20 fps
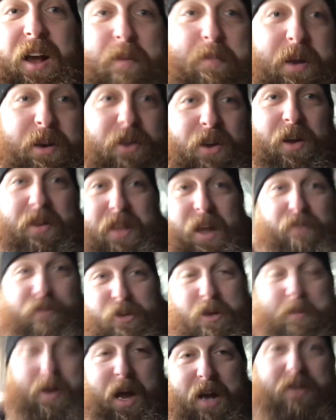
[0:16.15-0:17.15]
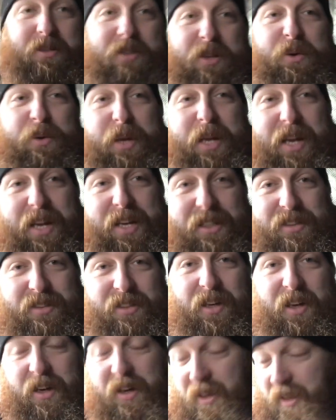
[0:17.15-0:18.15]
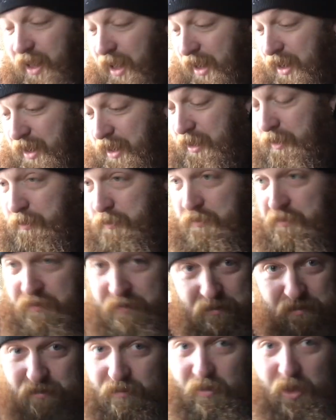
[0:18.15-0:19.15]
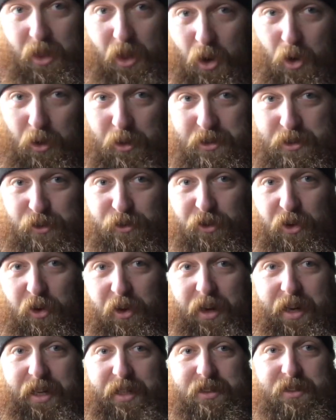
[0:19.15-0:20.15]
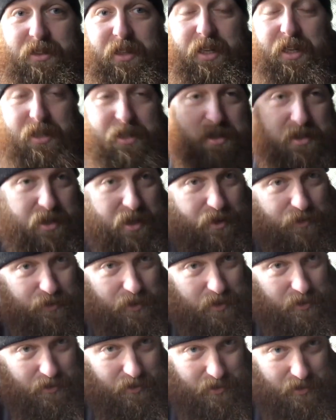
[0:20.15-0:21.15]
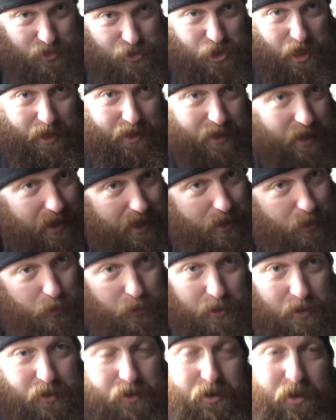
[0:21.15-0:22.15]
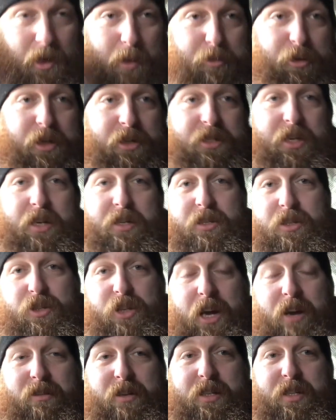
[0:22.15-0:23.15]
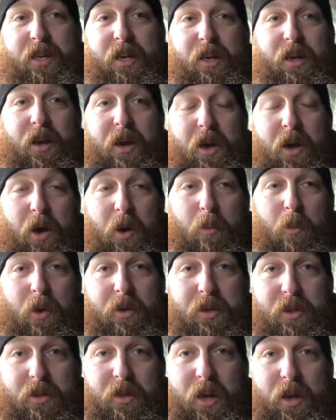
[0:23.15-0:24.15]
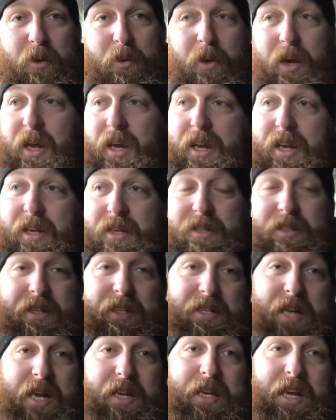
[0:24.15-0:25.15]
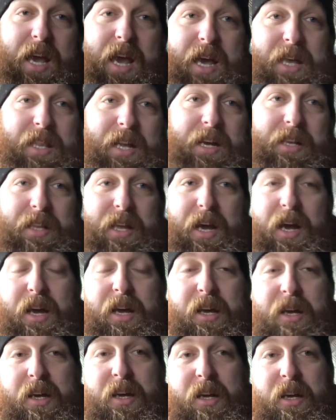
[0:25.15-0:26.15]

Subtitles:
been growing that for about 2 years. All it's for, it's if you can check out Little Princess's charity, what they do is they take your hair like that